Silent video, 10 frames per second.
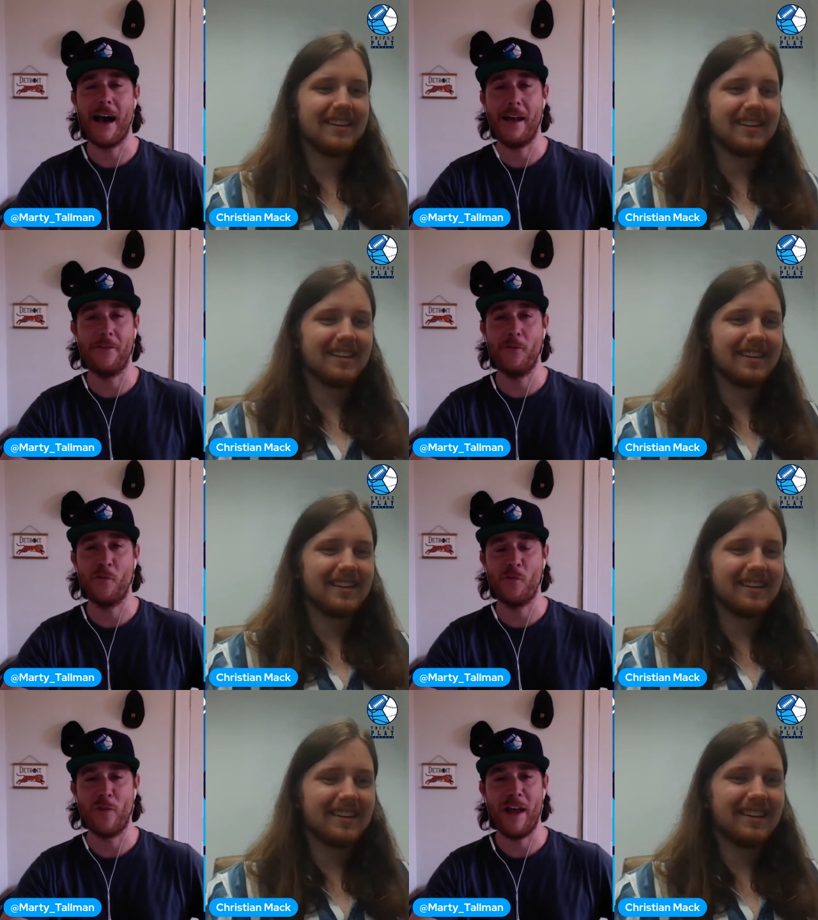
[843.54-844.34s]

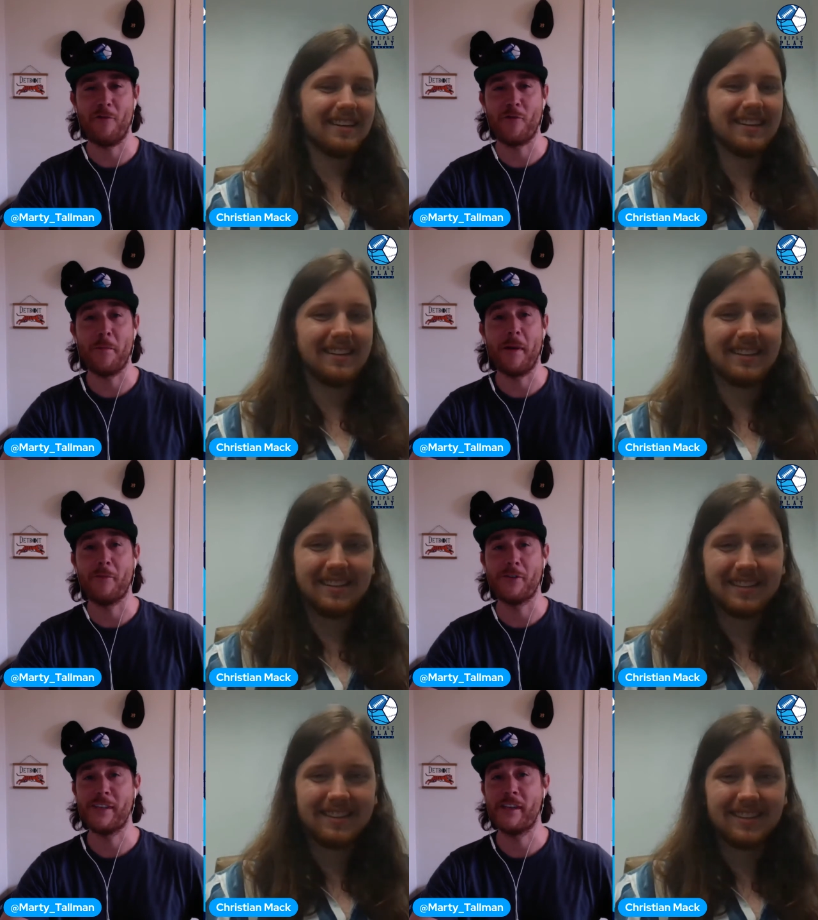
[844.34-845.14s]
Speaker 1: don't ever remember
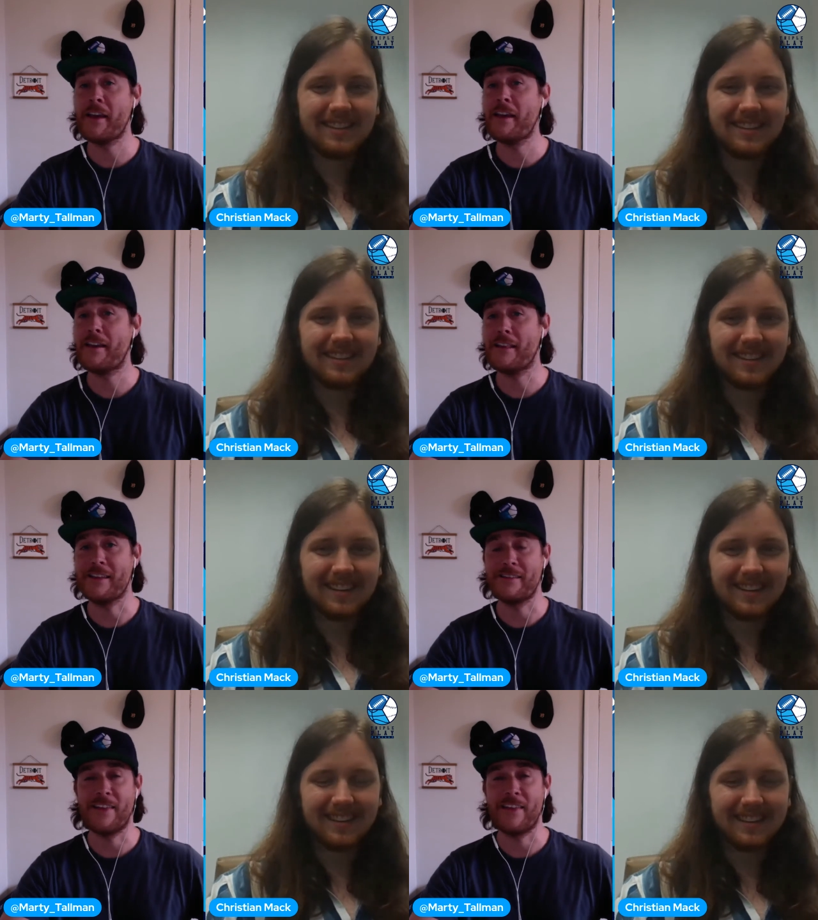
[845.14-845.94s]
seeing, at least
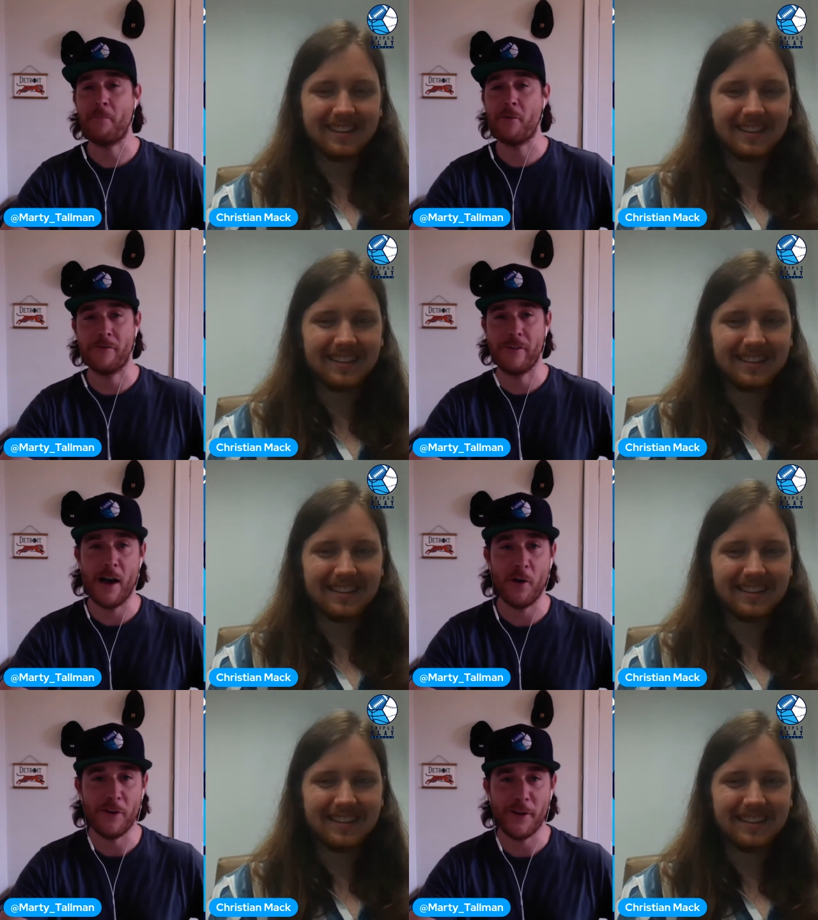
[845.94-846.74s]
not that
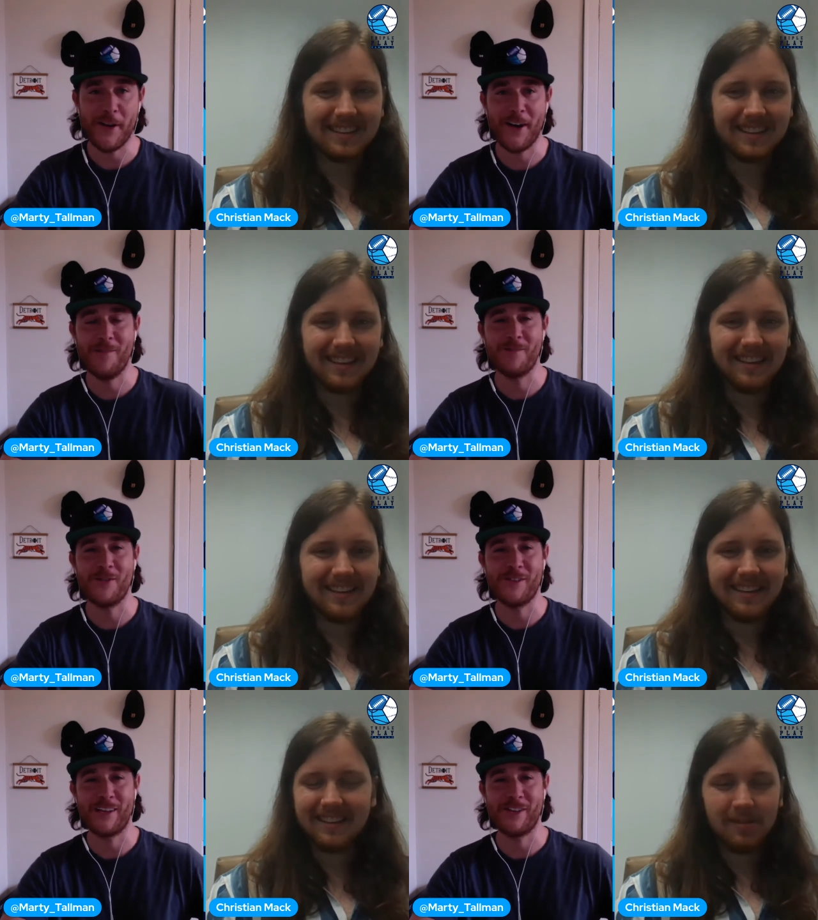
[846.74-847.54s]
profound. Um, so
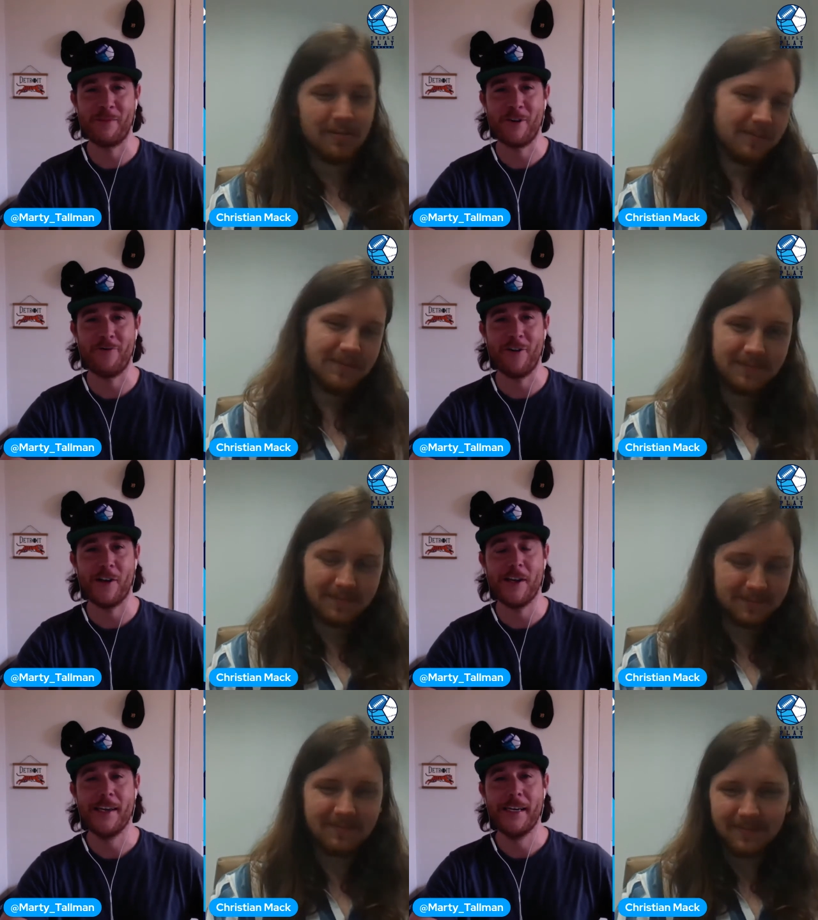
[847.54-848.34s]
it's actually pretty
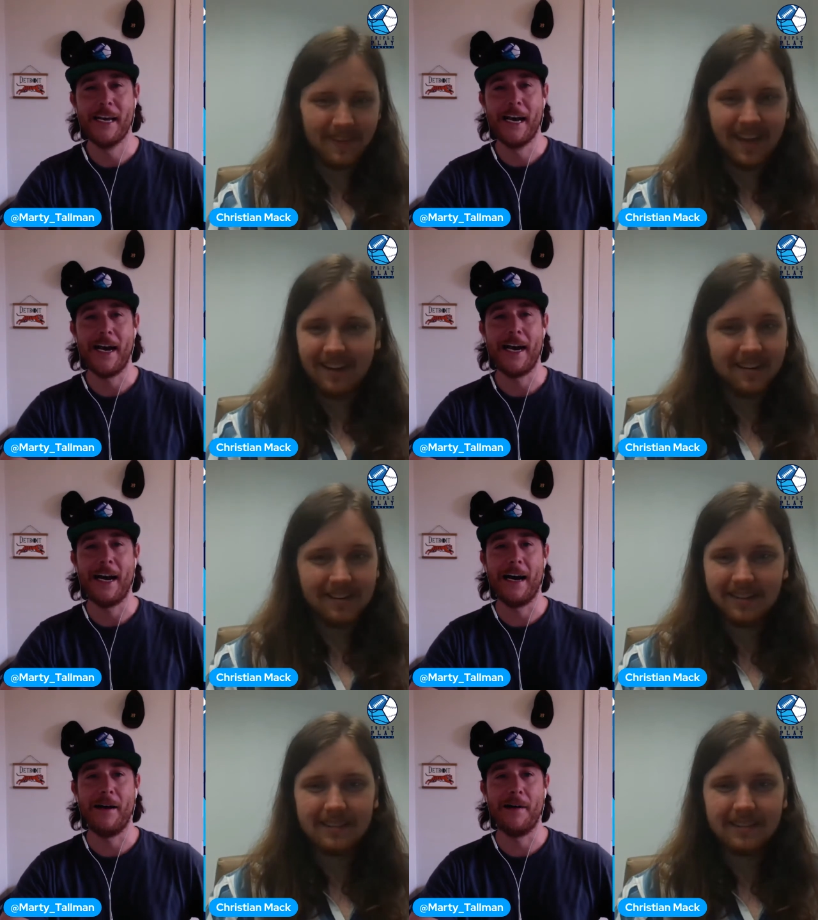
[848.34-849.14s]
funny.
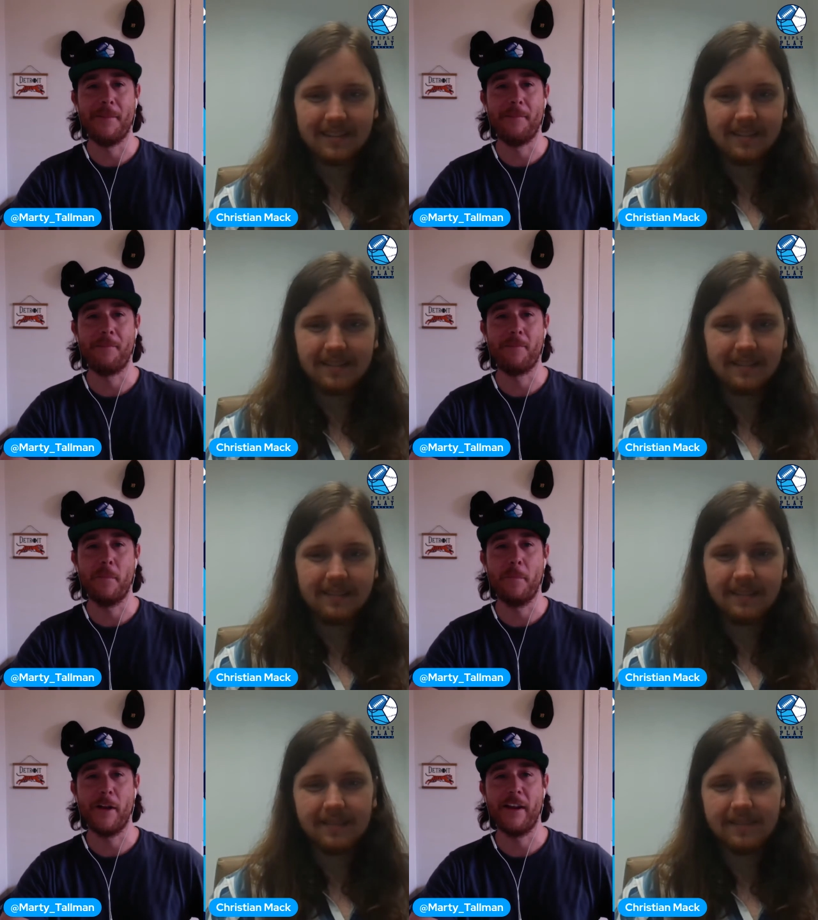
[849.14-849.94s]
Yeah. Um,
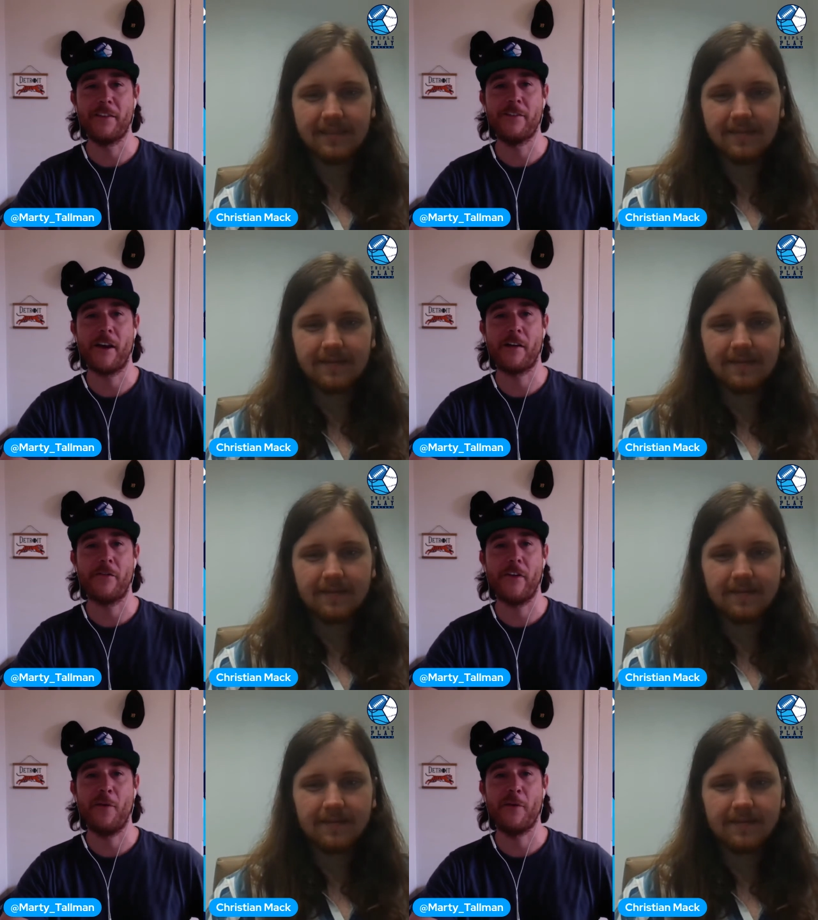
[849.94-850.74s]
but as a Tigers
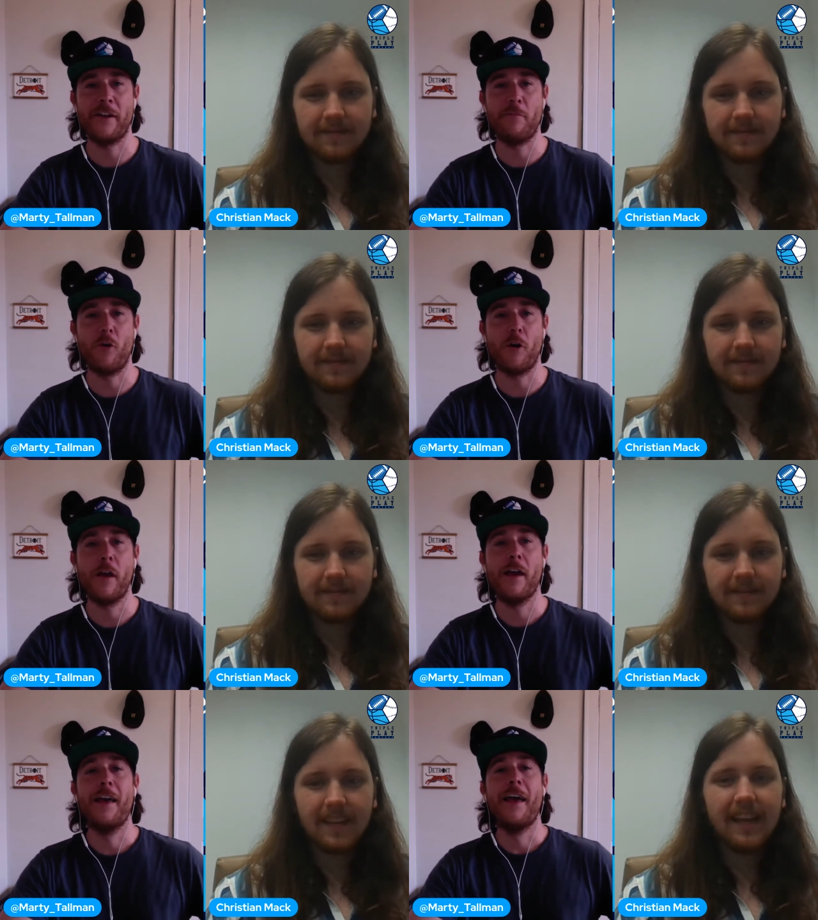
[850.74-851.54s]
fan, we need more.
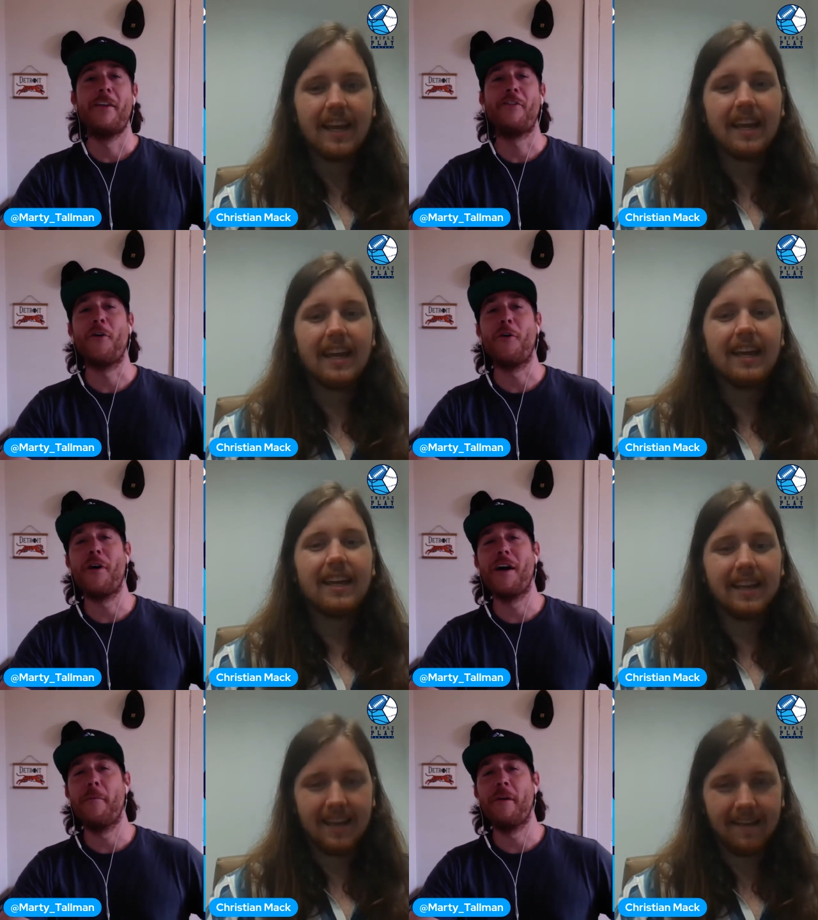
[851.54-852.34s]
So
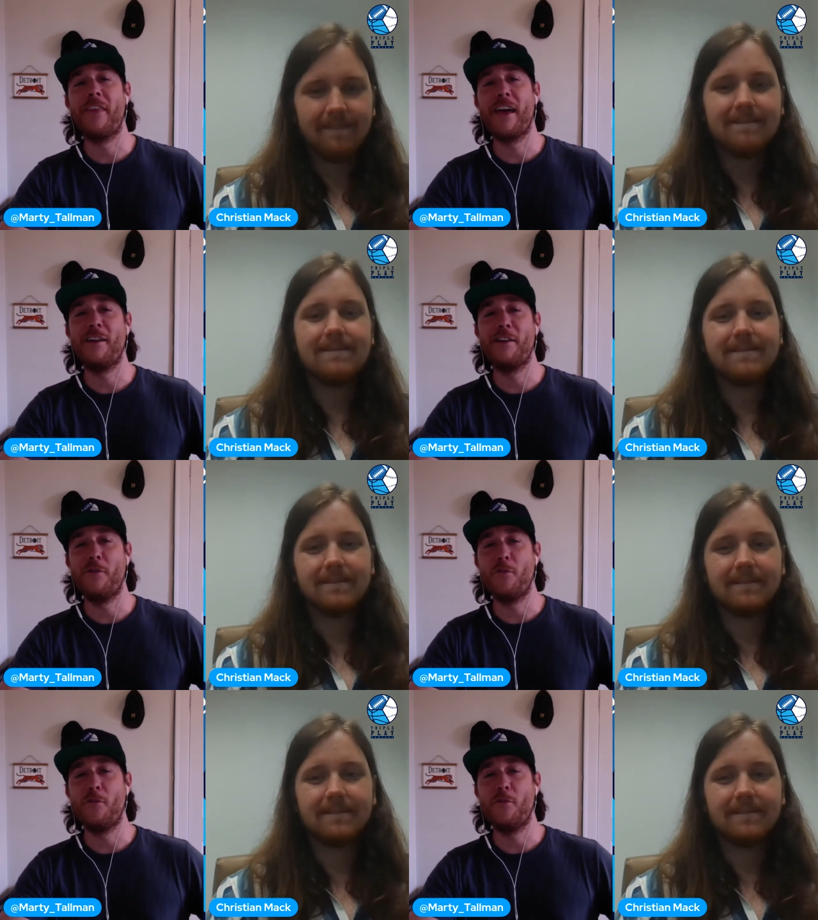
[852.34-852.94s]
um, and yeah. then